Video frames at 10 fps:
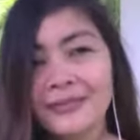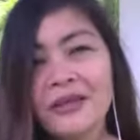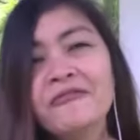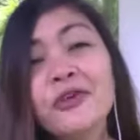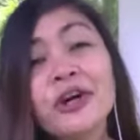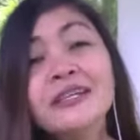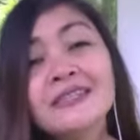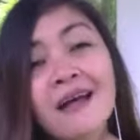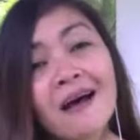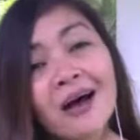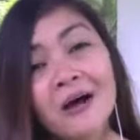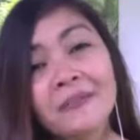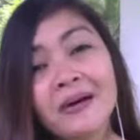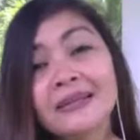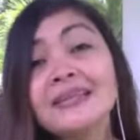If you are stuck
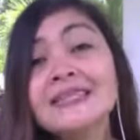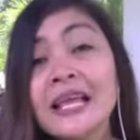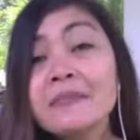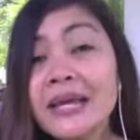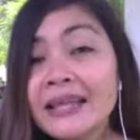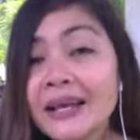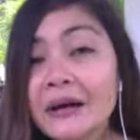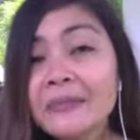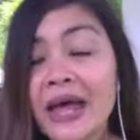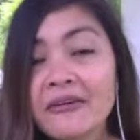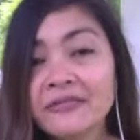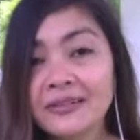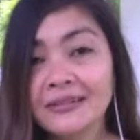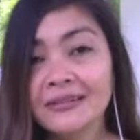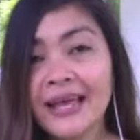up at the same income
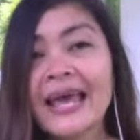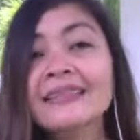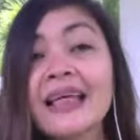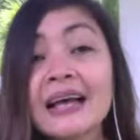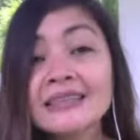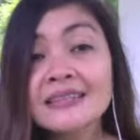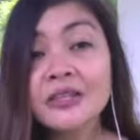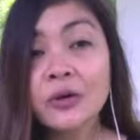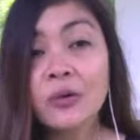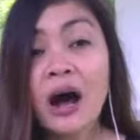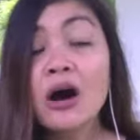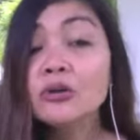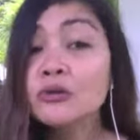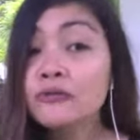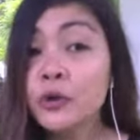level and doesn't know how
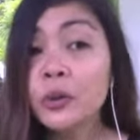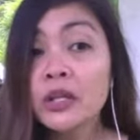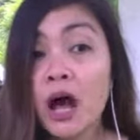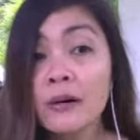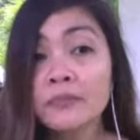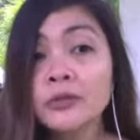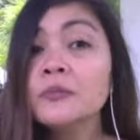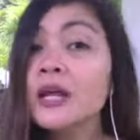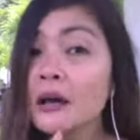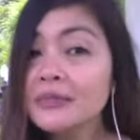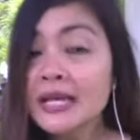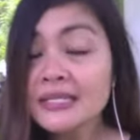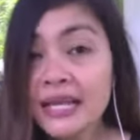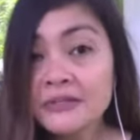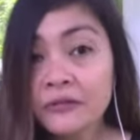to fuel up to become
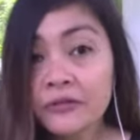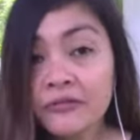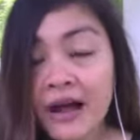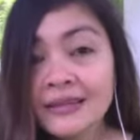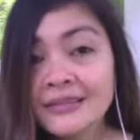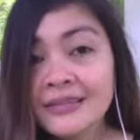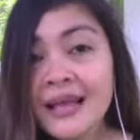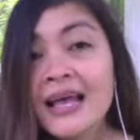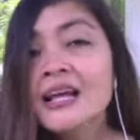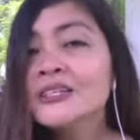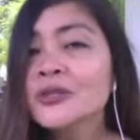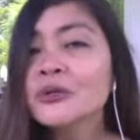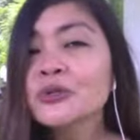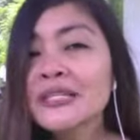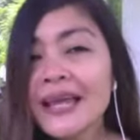successful fast,
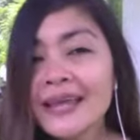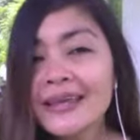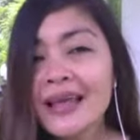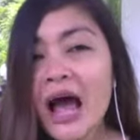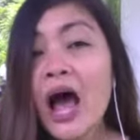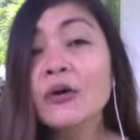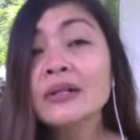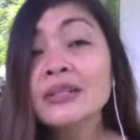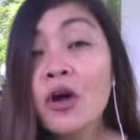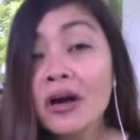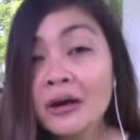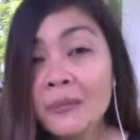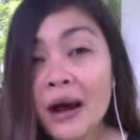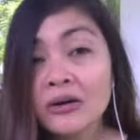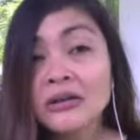so today I will talk
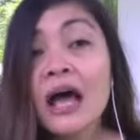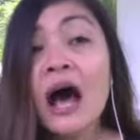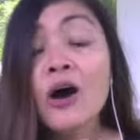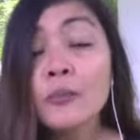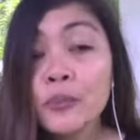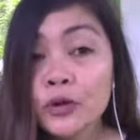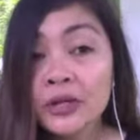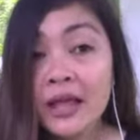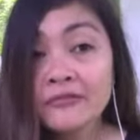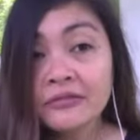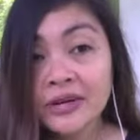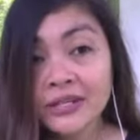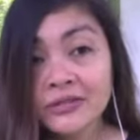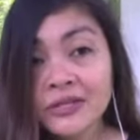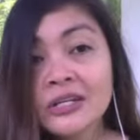about how pure
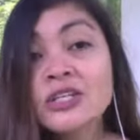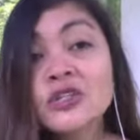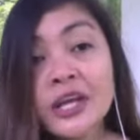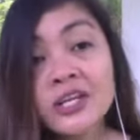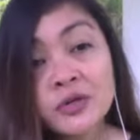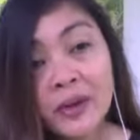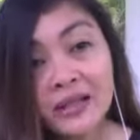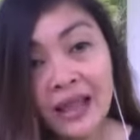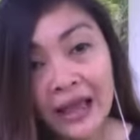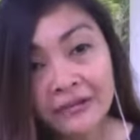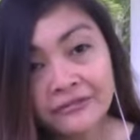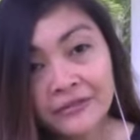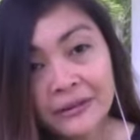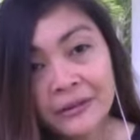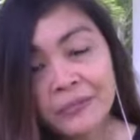leverage changed my life
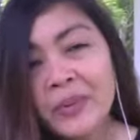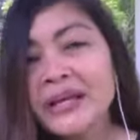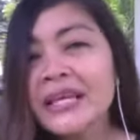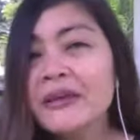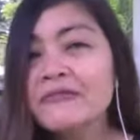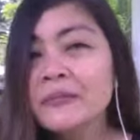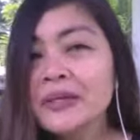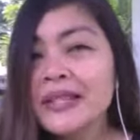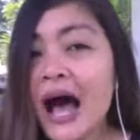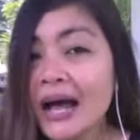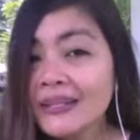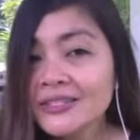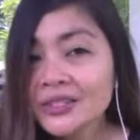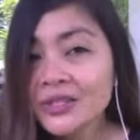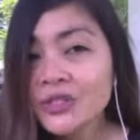by giving me the
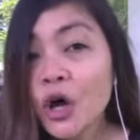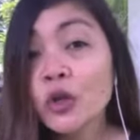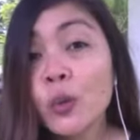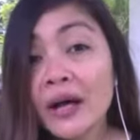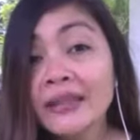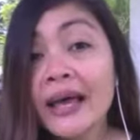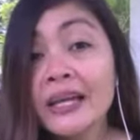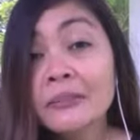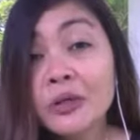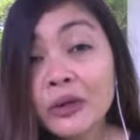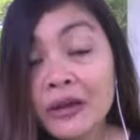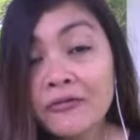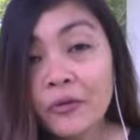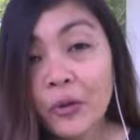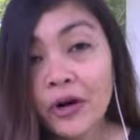answers on what I am looking
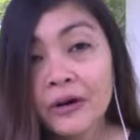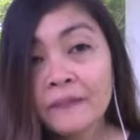for.